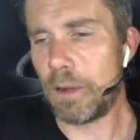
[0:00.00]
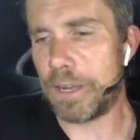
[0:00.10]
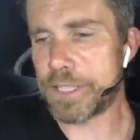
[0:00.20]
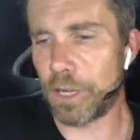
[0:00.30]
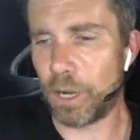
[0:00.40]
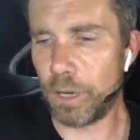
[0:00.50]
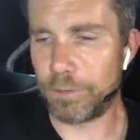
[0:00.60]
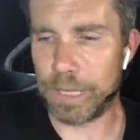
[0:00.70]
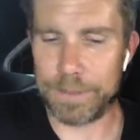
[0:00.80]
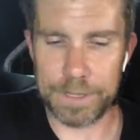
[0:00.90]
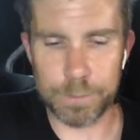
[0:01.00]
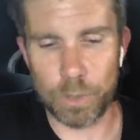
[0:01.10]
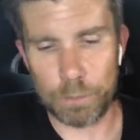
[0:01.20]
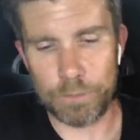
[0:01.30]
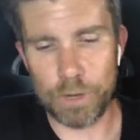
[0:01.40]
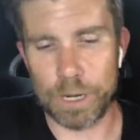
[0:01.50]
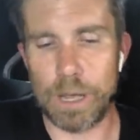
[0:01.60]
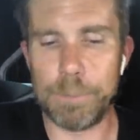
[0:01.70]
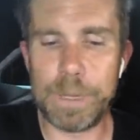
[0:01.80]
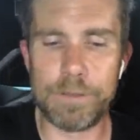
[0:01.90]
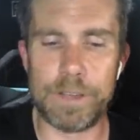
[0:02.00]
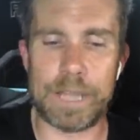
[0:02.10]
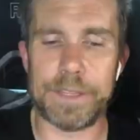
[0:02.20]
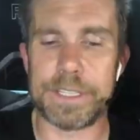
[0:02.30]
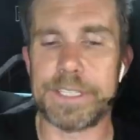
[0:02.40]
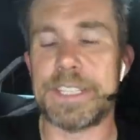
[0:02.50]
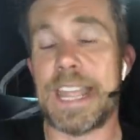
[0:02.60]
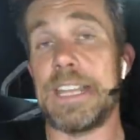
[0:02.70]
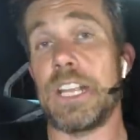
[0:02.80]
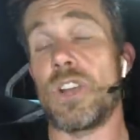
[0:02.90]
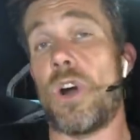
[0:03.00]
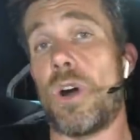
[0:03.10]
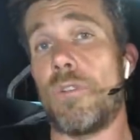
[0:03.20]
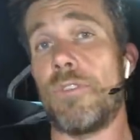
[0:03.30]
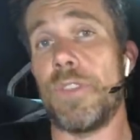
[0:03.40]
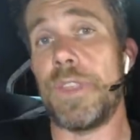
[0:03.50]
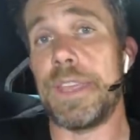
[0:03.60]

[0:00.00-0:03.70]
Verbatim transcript: Alright, so hopefully at this point we've got a bit of an understanding of